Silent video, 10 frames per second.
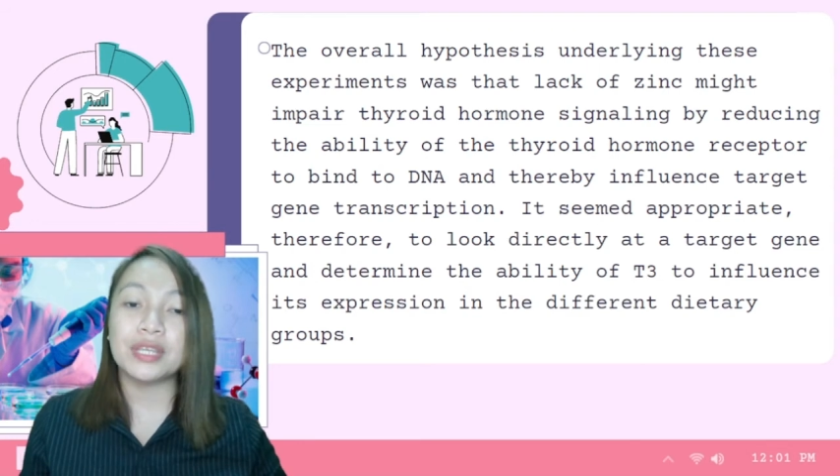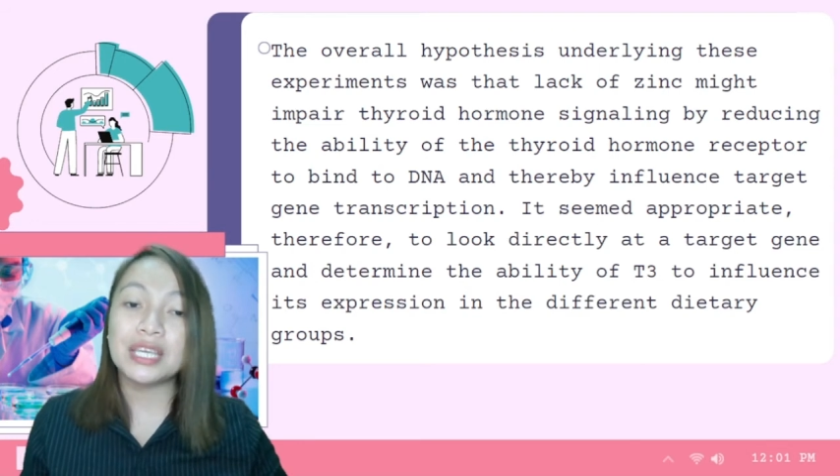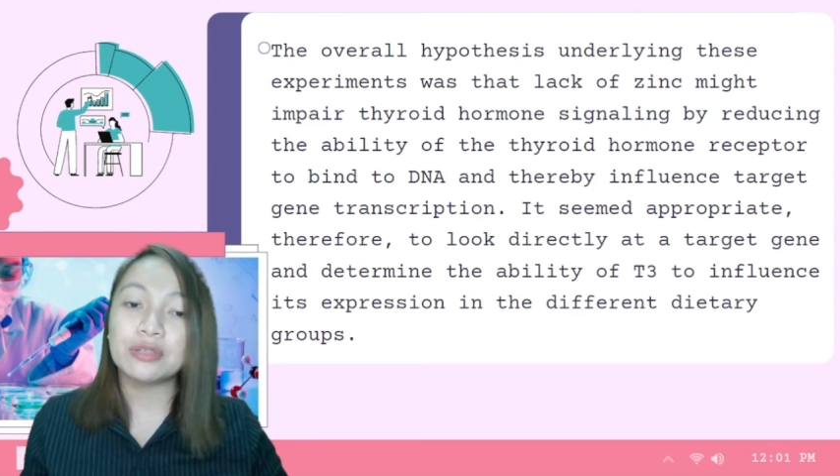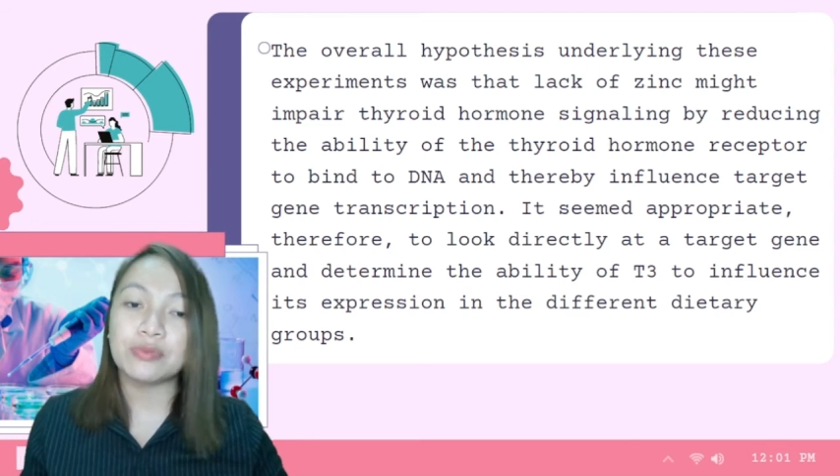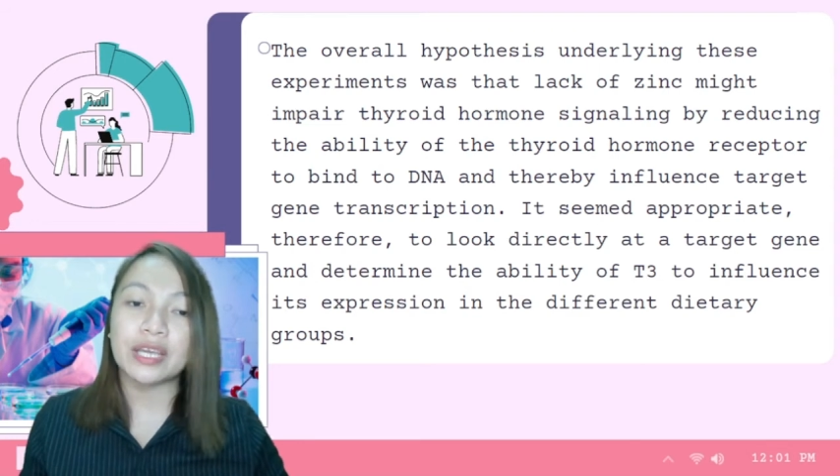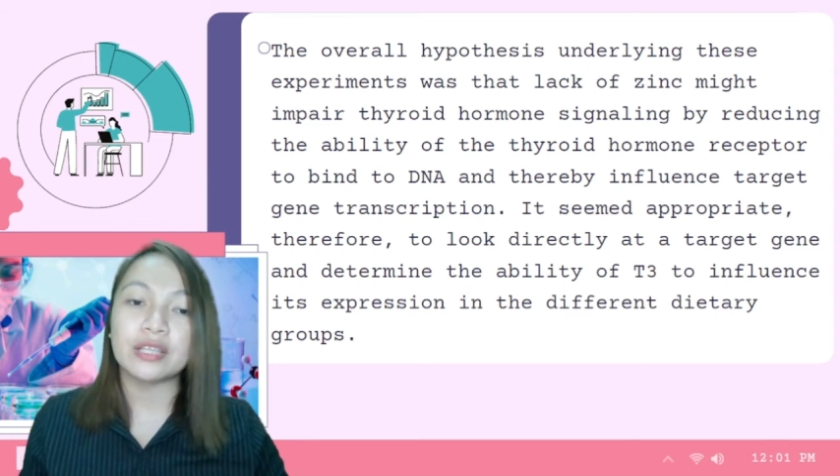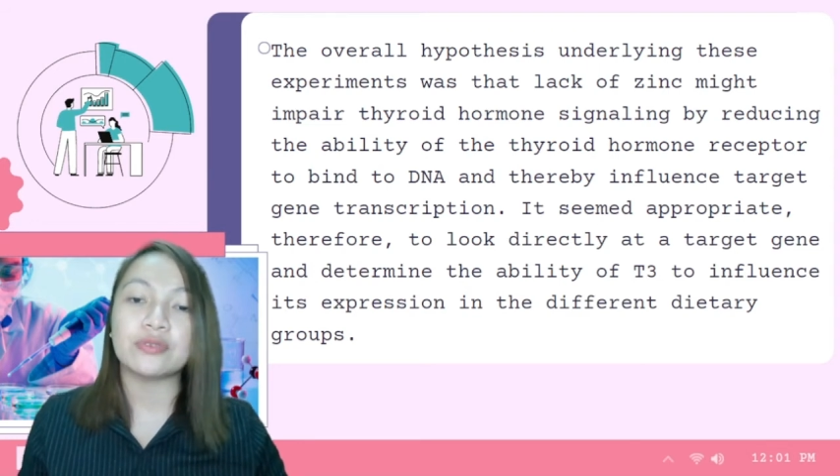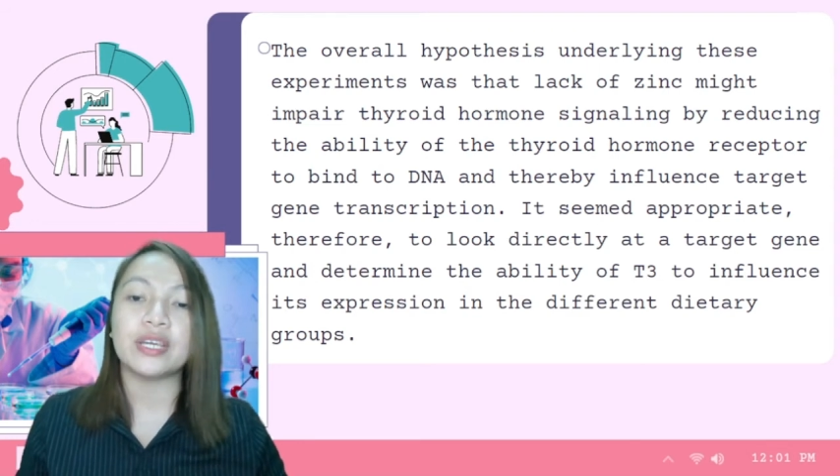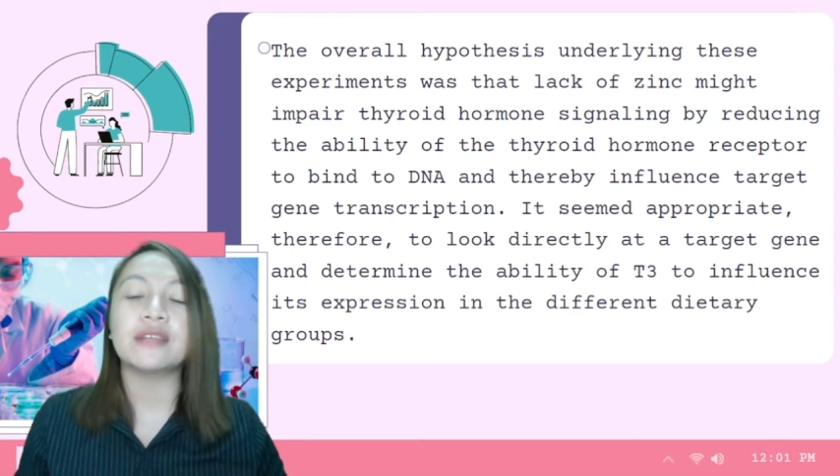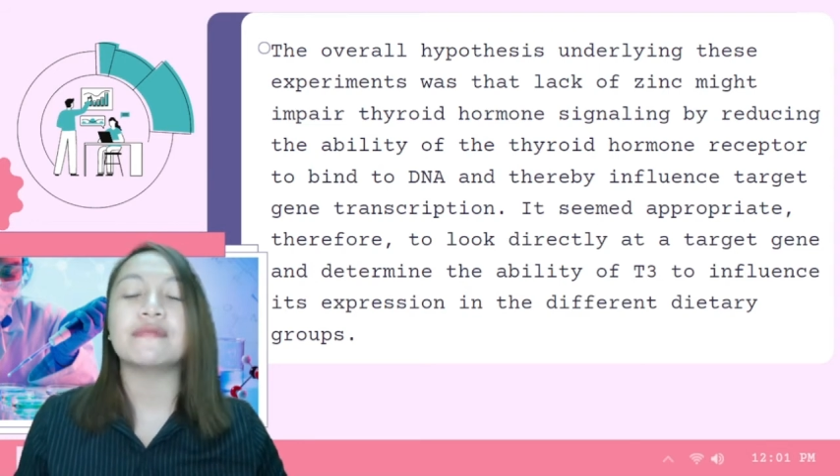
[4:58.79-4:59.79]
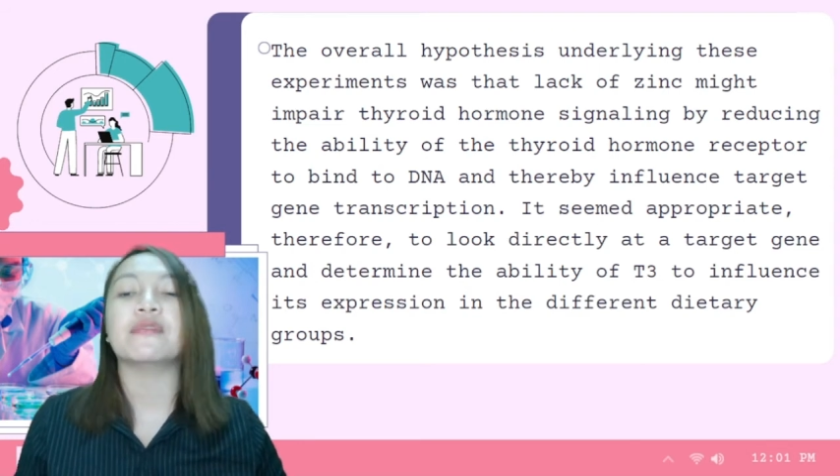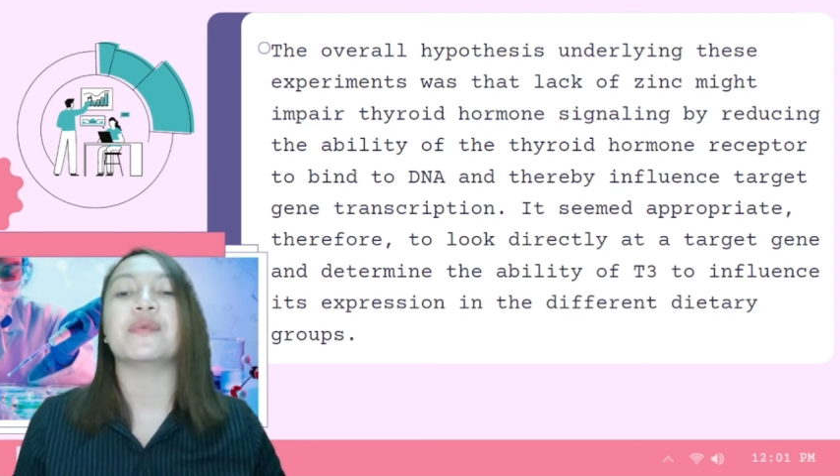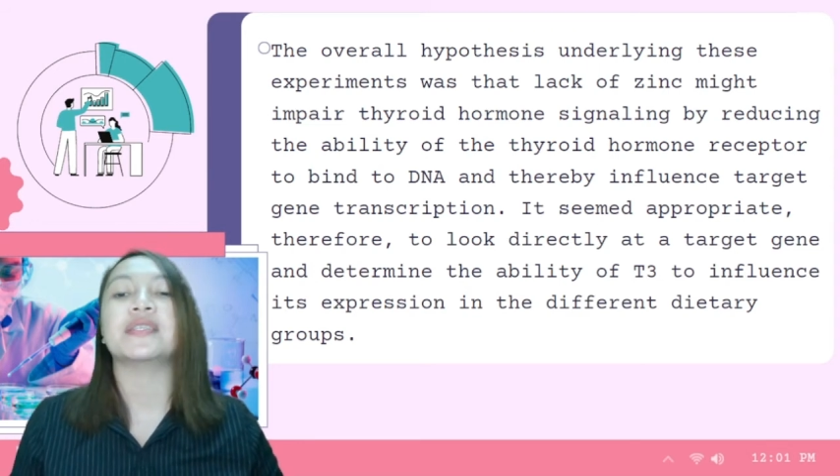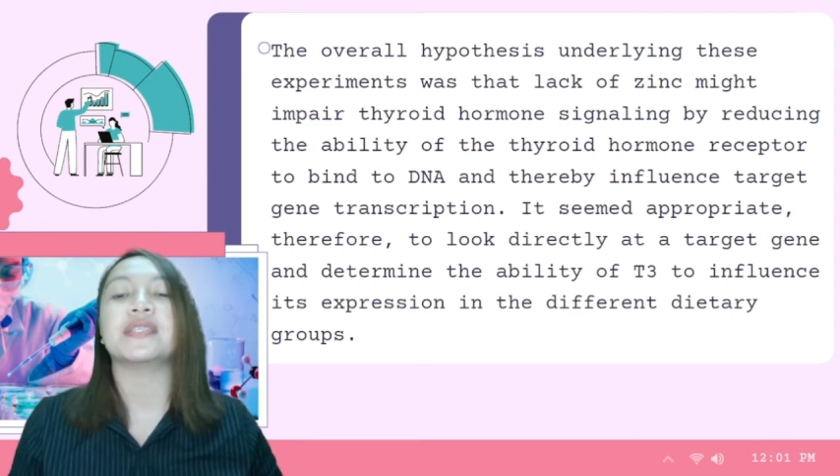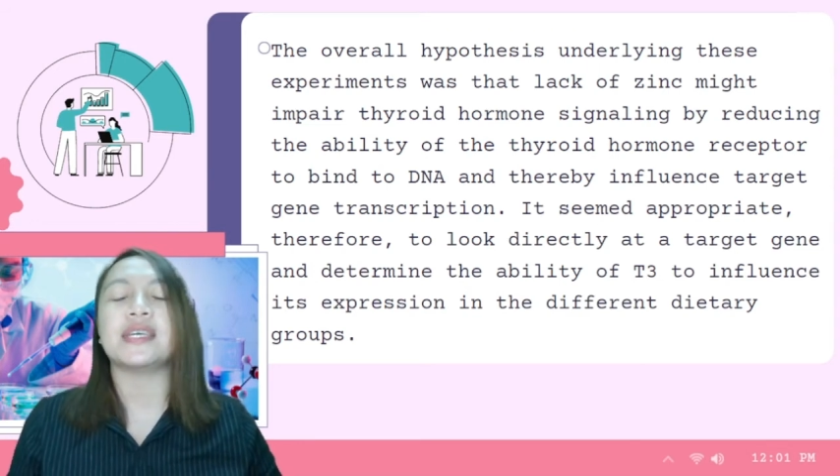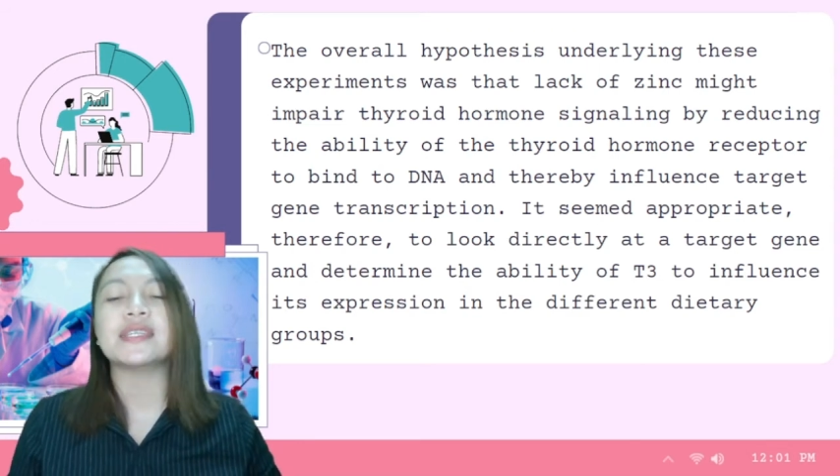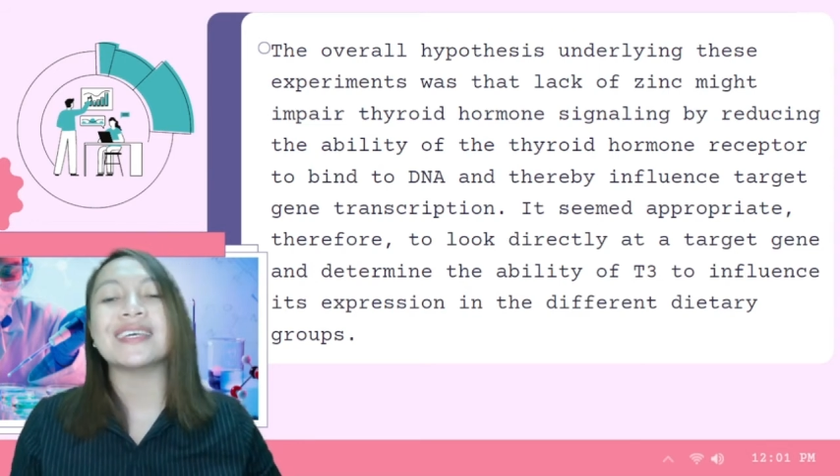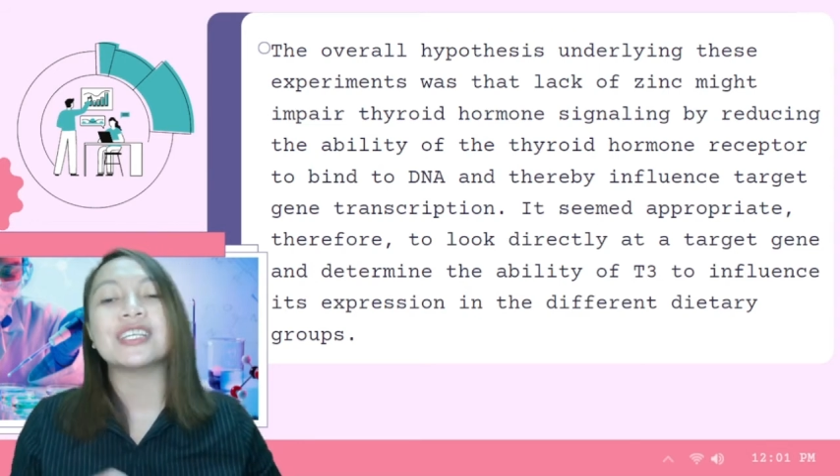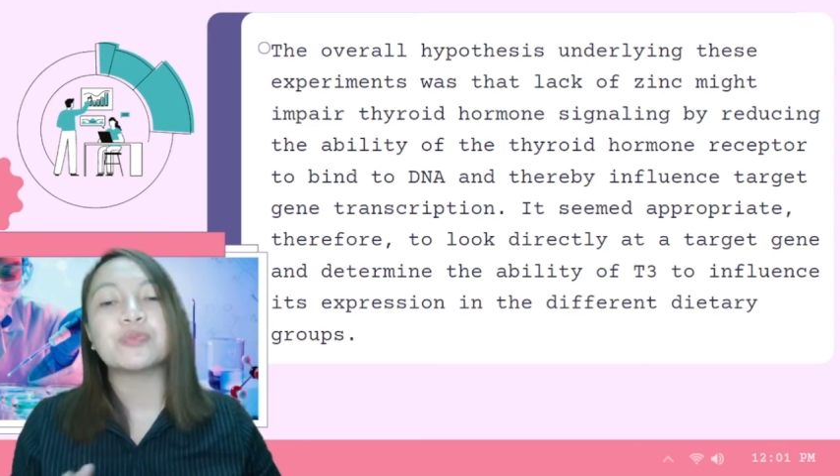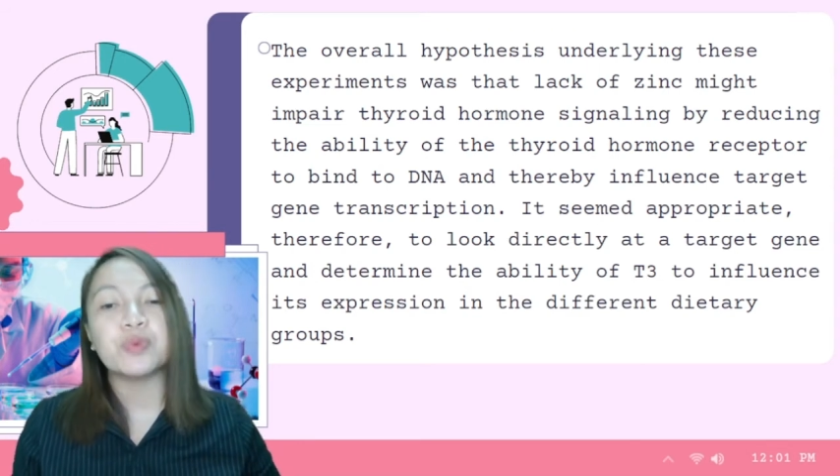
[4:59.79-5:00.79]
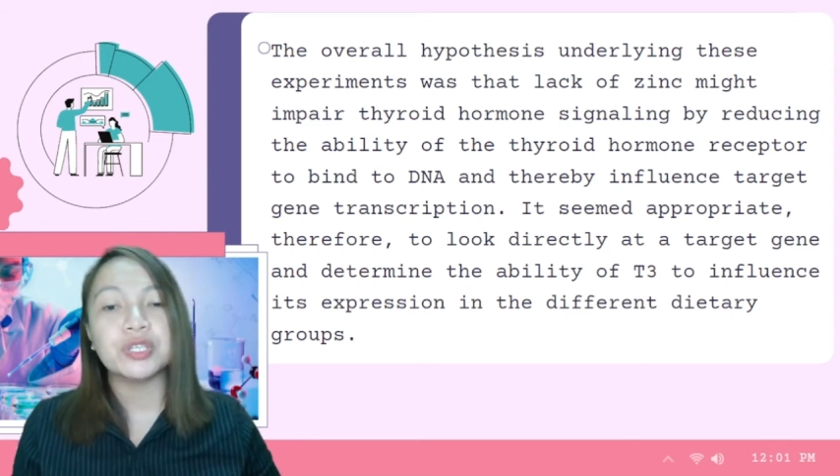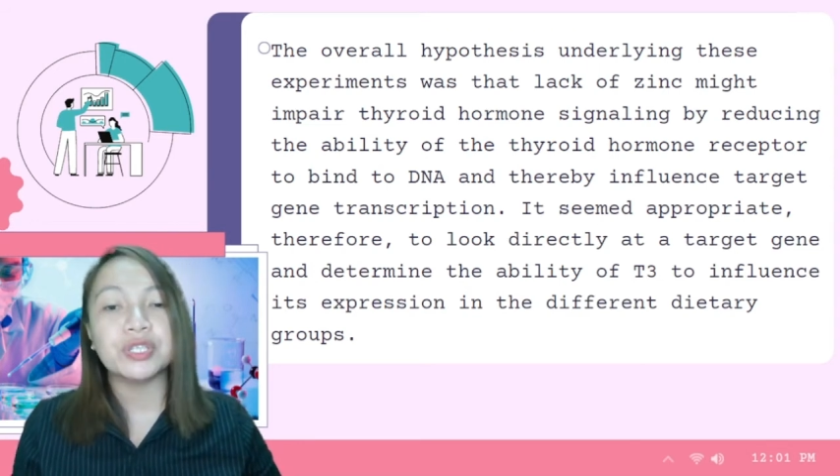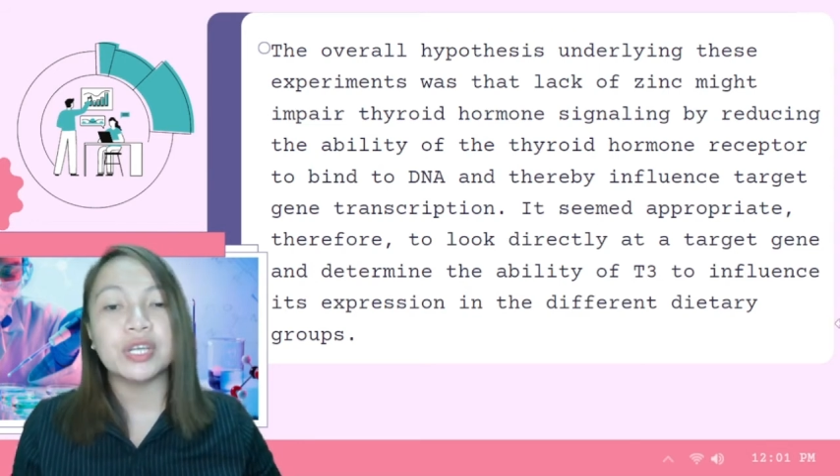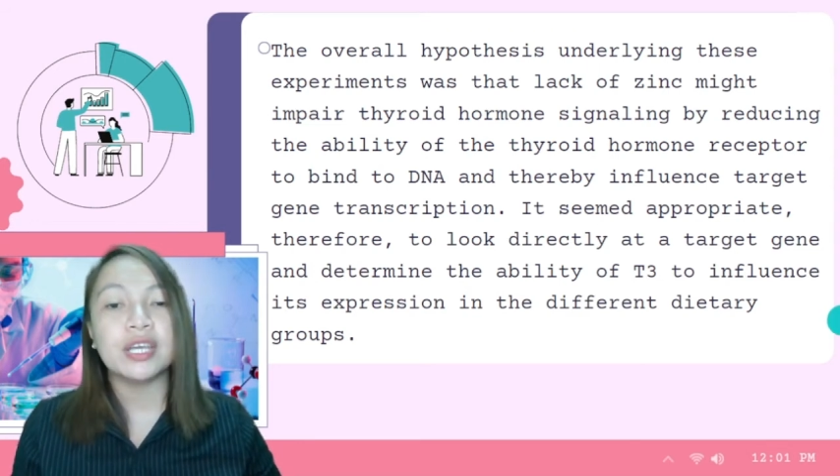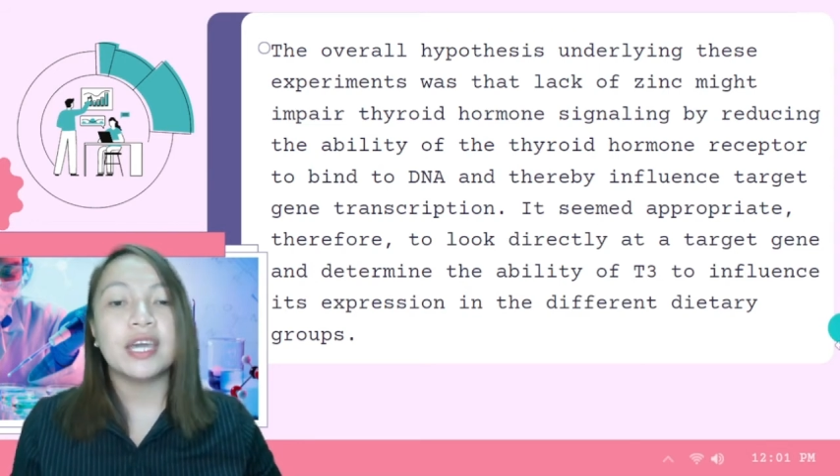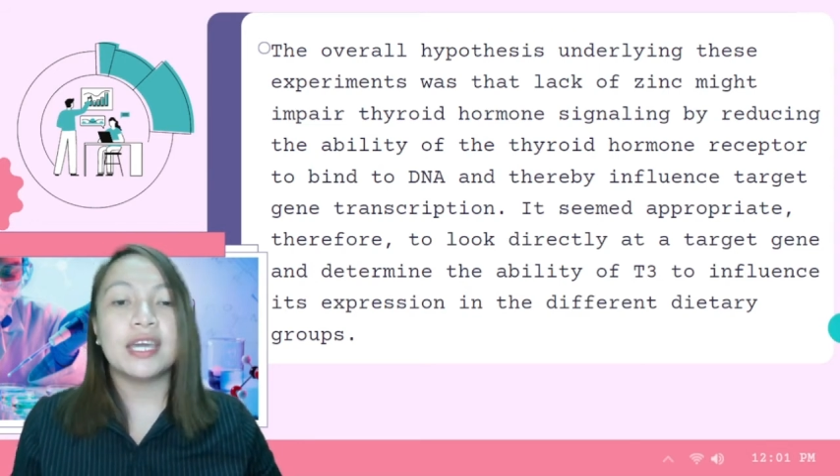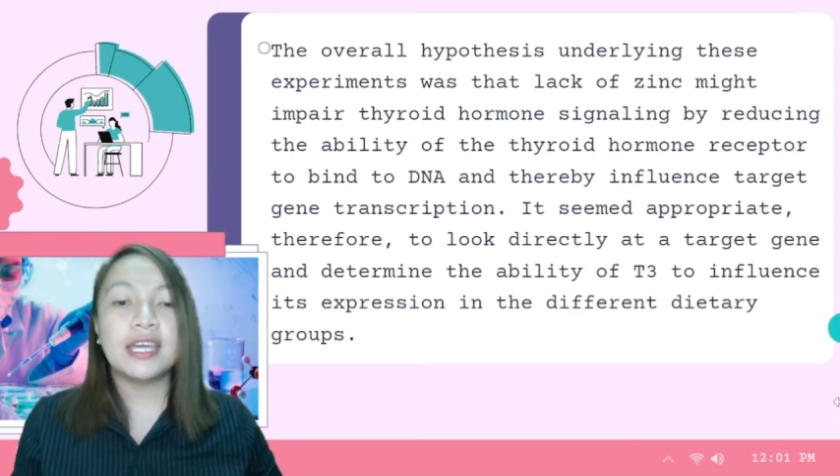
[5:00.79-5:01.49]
T3 to influence its expression